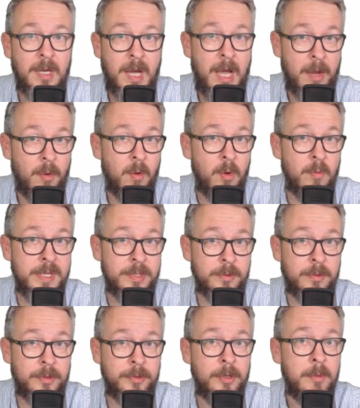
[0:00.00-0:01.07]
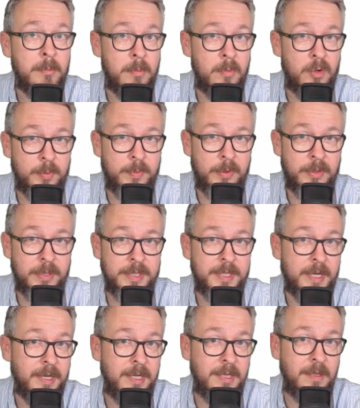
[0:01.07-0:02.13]
I always order more boards
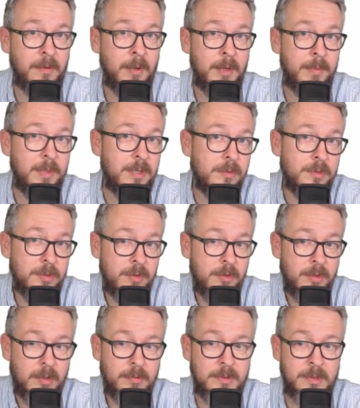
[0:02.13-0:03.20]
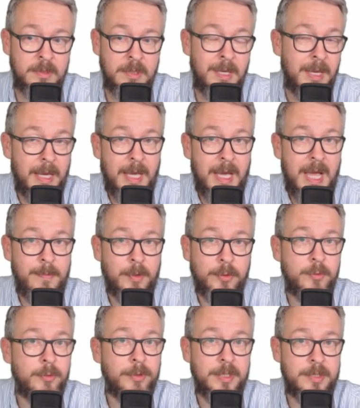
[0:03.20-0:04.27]
than needed because who knows? I'm
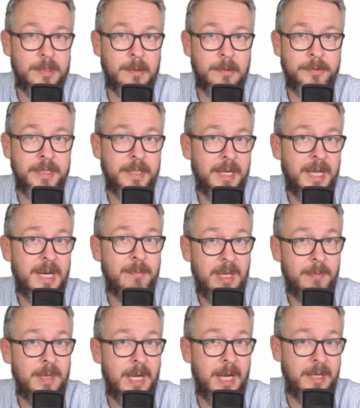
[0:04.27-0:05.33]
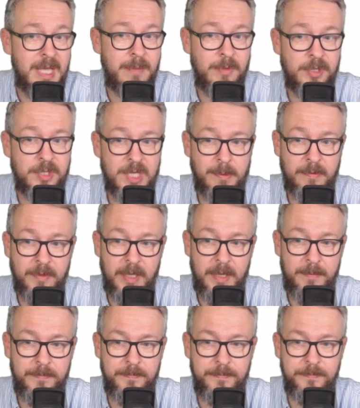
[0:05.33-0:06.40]
not good at soldering and maybe I damage some of
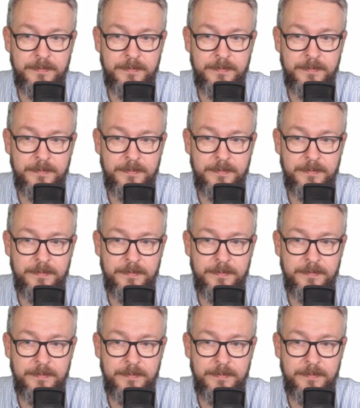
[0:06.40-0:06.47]
them.